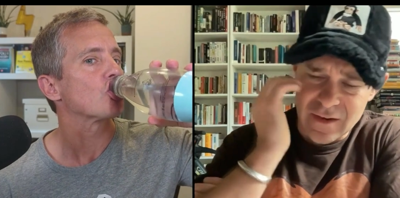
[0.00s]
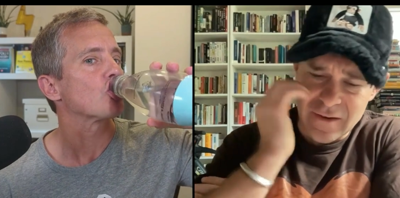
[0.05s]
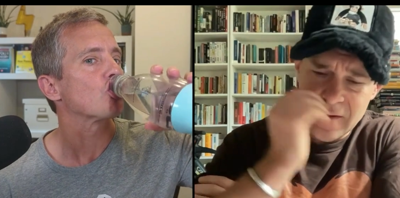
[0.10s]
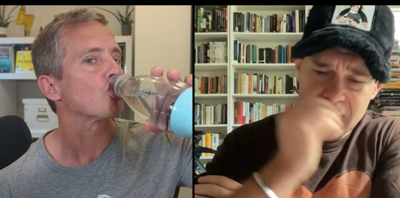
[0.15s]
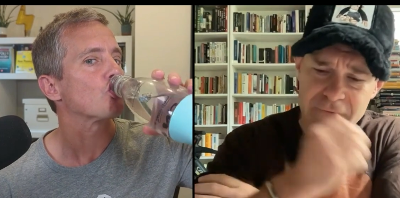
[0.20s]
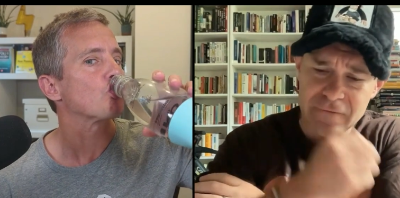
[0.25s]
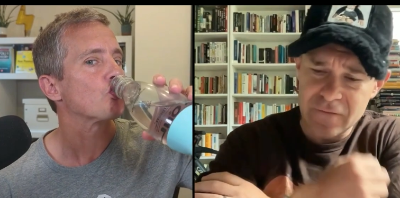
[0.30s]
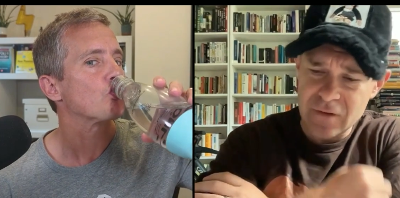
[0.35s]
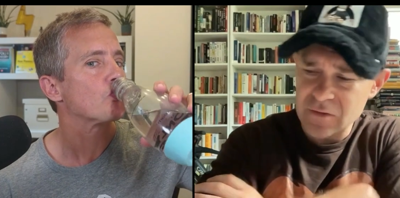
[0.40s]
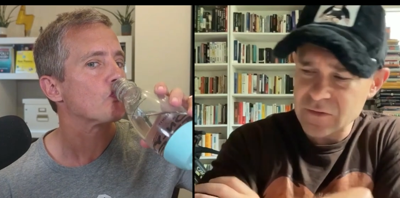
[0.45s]

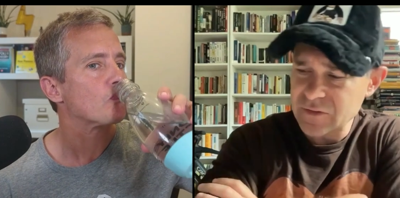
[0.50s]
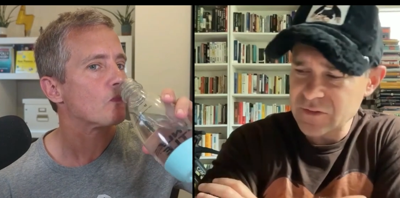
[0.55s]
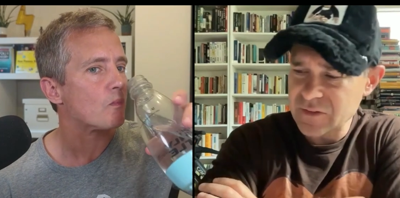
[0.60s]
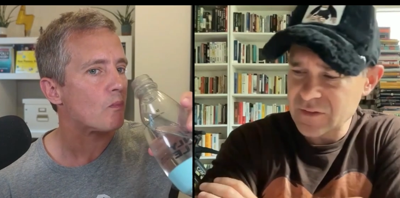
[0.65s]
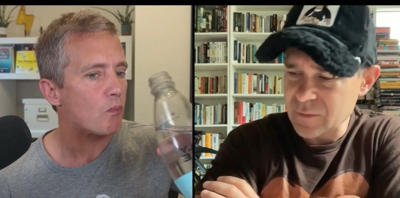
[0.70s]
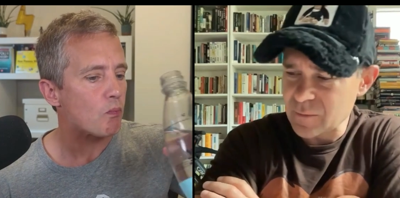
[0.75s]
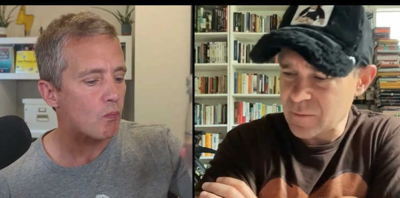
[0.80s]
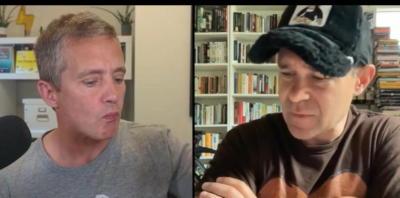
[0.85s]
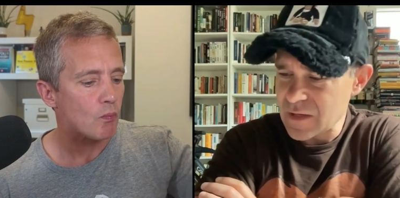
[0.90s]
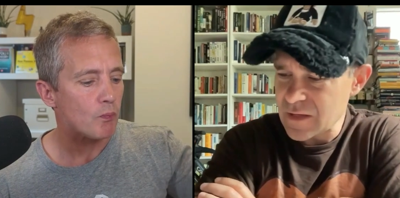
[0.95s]
Speaker 1: feels to
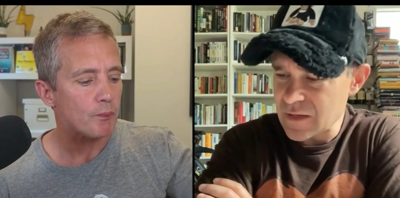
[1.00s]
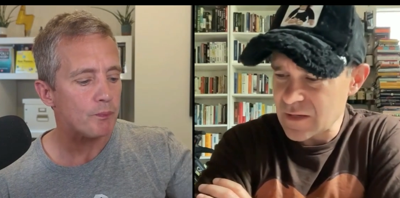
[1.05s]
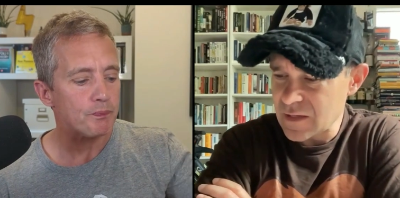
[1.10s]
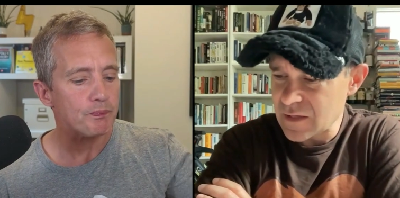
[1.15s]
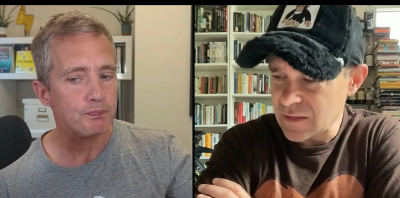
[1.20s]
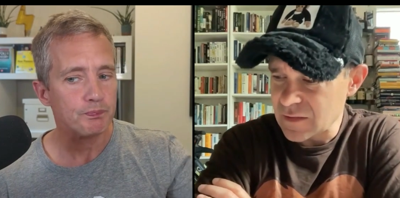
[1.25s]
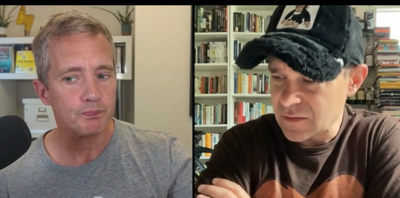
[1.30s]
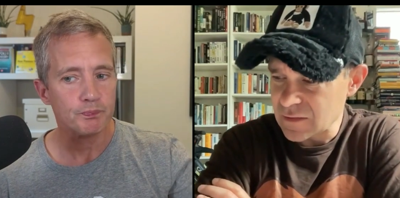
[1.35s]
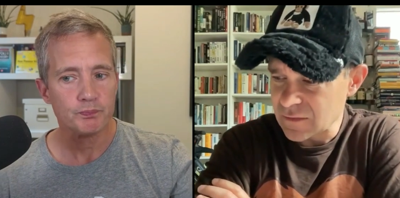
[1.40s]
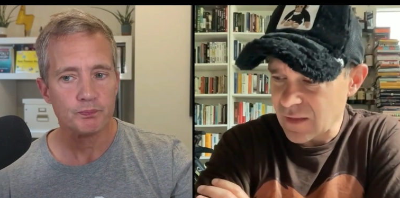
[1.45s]
me
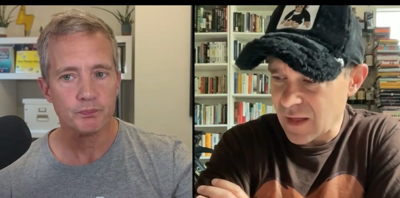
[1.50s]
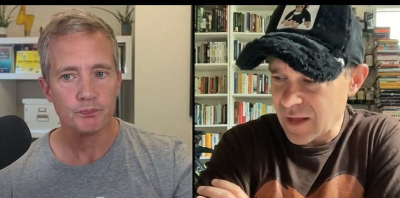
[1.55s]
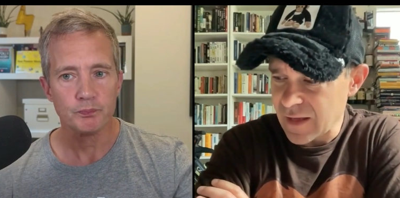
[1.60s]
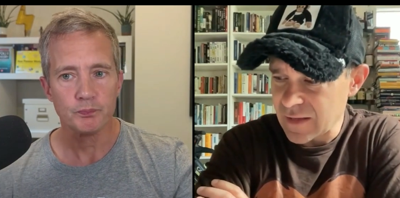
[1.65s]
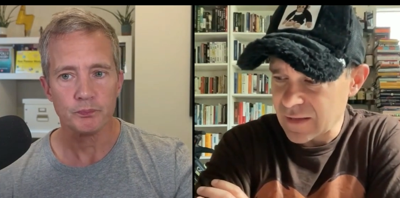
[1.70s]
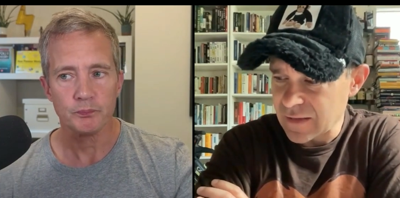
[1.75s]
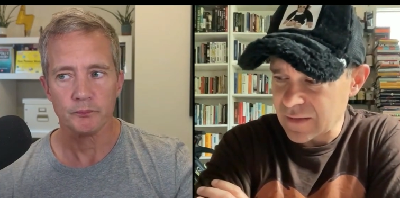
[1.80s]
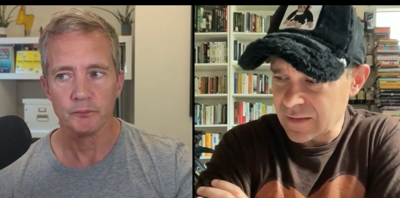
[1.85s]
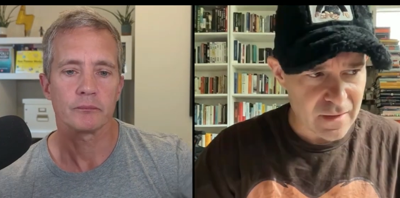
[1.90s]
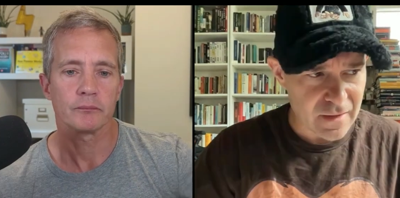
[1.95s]

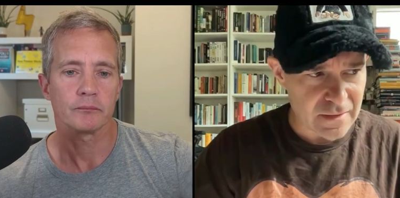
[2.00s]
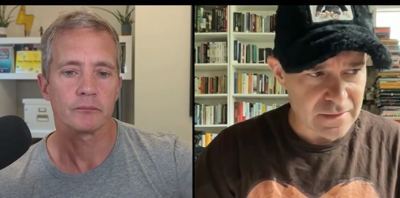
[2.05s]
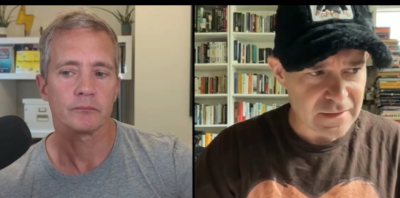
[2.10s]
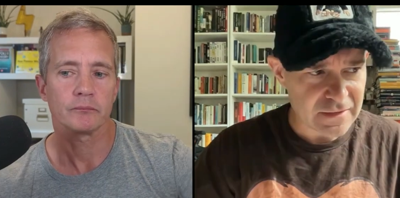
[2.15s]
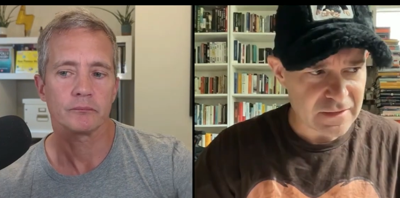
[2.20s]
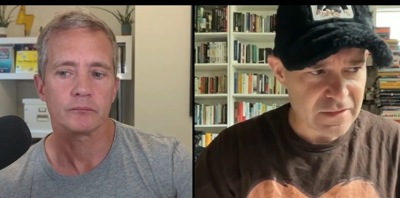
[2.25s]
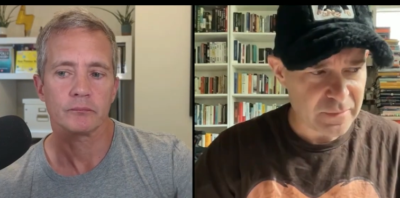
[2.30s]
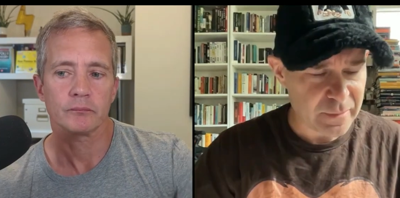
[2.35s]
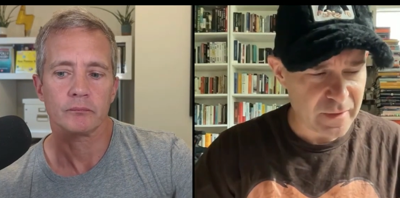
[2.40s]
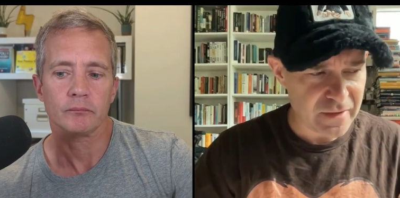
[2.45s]
like an
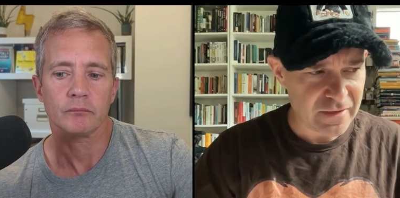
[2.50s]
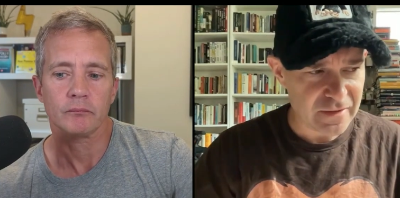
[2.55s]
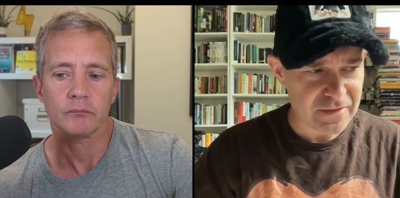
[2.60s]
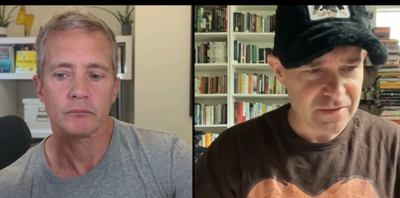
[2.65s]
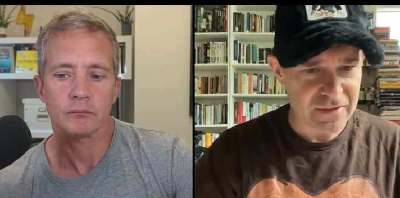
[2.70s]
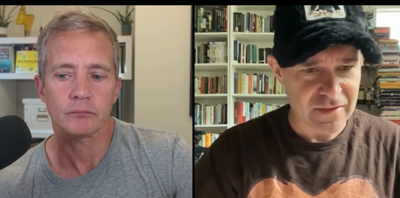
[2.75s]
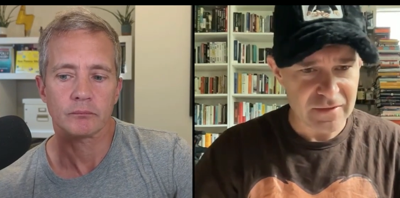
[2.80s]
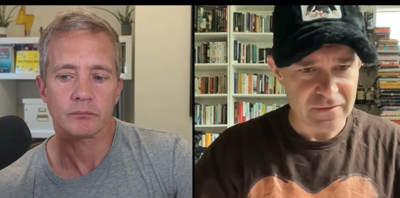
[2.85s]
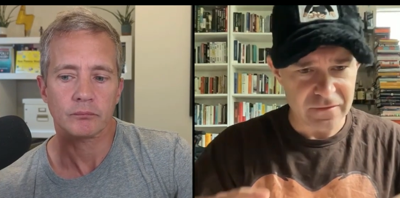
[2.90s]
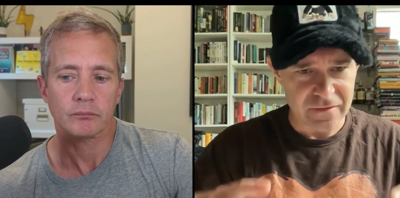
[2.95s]

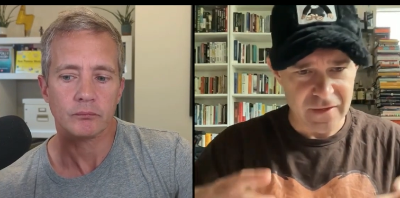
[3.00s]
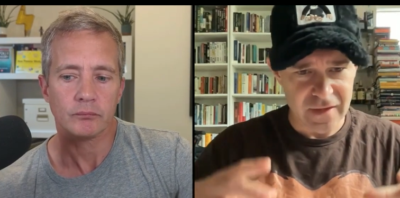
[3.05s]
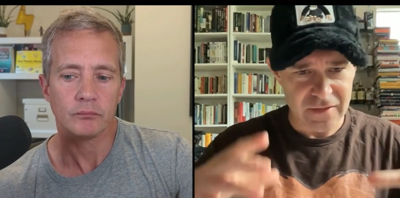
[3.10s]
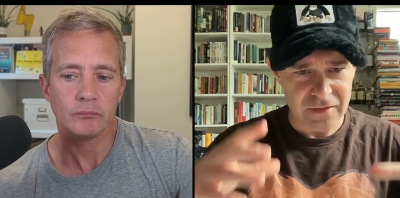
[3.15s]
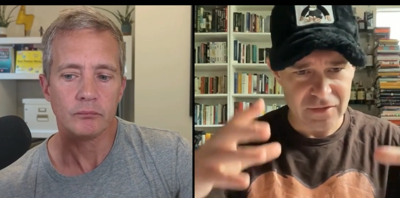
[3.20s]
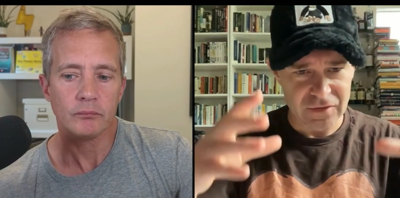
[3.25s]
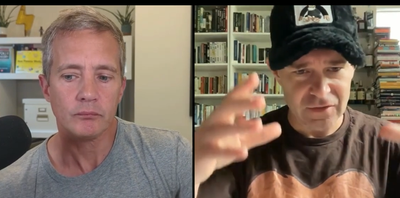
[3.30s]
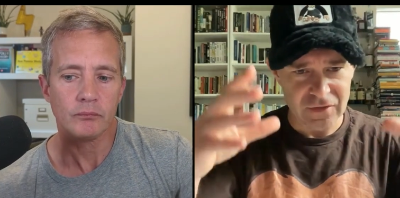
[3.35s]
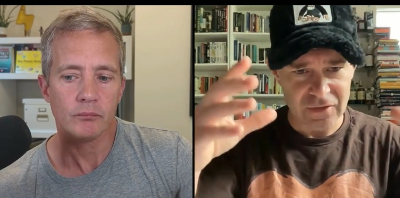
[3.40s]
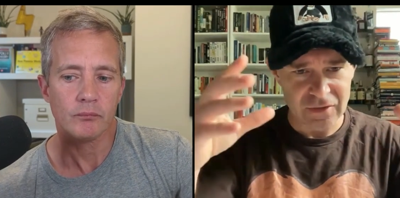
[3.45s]
experienced
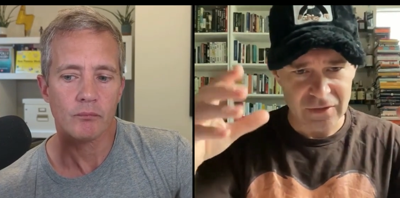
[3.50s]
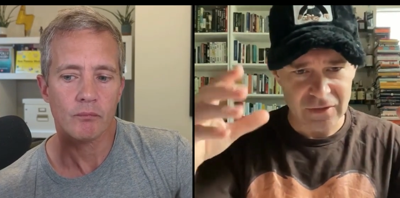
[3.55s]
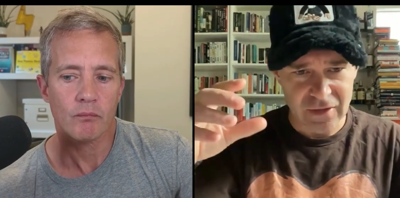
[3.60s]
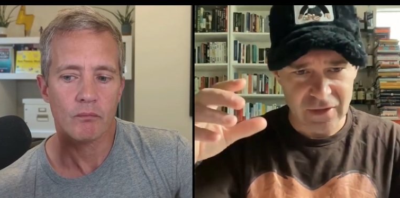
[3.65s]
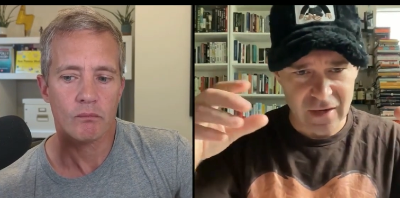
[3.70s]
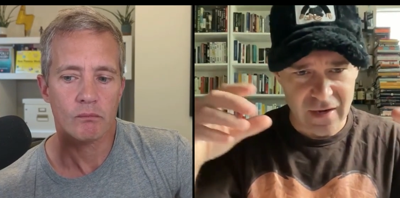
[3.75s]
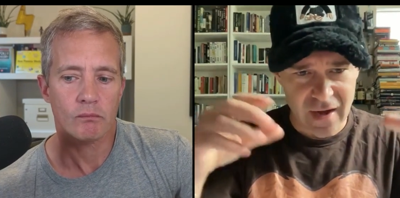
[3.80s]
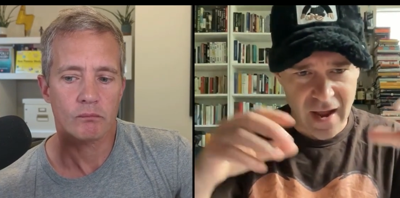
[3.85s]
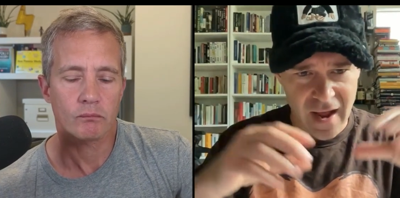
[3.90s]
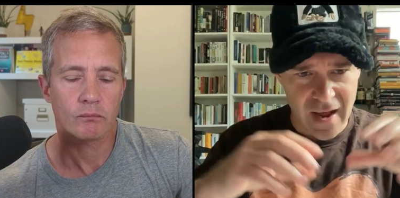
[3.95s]
investor
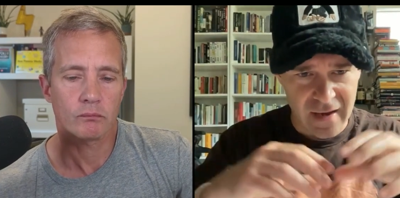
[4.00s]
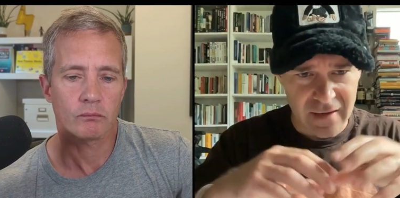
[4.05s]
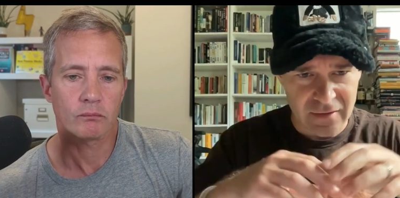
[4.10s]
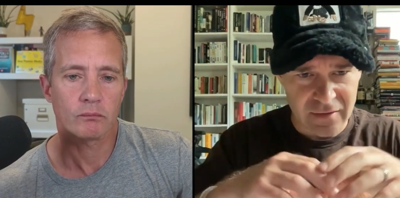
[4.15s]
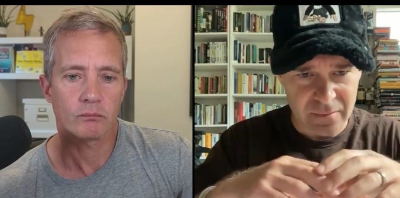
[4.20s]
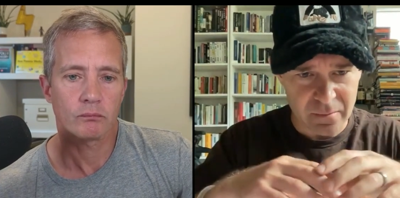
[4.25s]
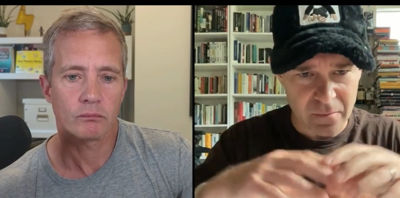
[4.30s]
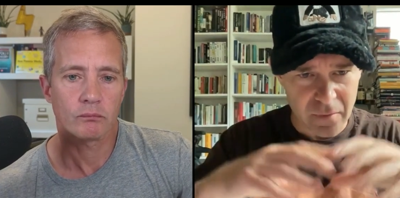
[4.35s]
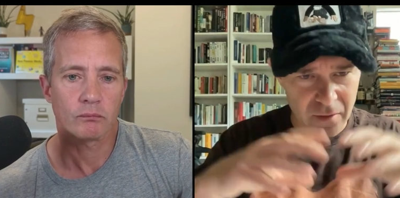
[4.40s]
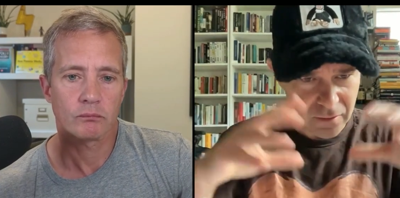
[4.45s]

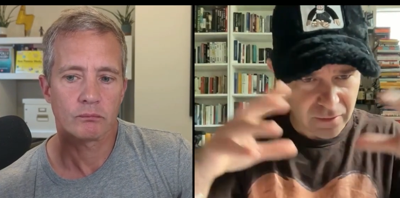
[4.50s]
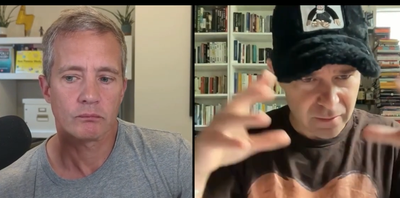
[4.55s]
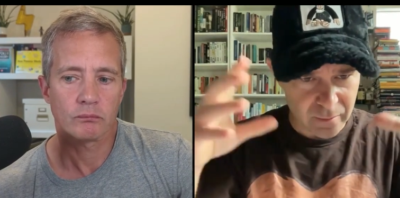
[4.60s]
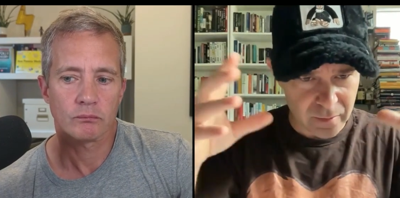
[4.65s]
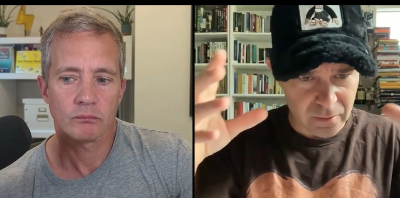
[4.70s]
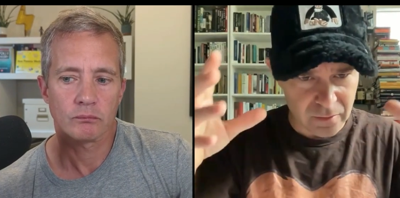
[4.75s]
has multiple